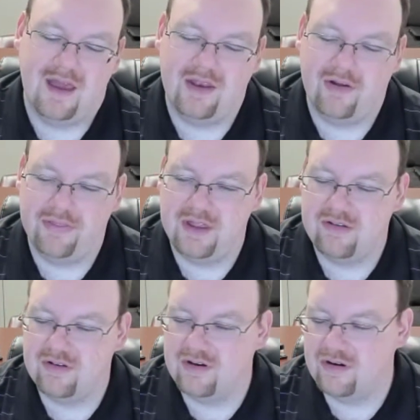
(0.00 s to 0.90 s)
I don't think
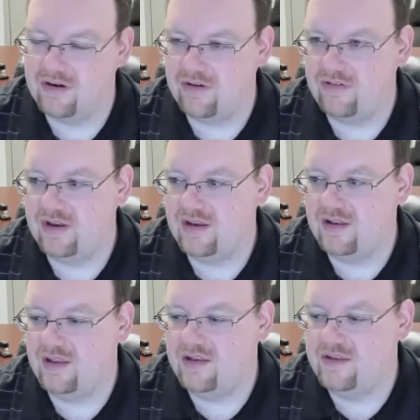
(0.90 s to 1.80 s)
it's going to hurt you
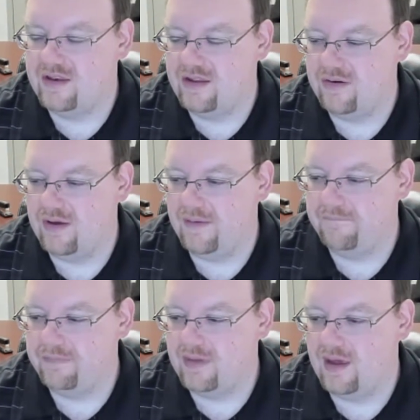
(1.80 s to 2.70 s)
to, to do
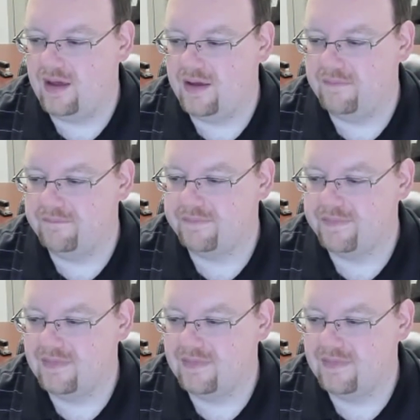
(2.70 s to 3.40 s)
them. Um,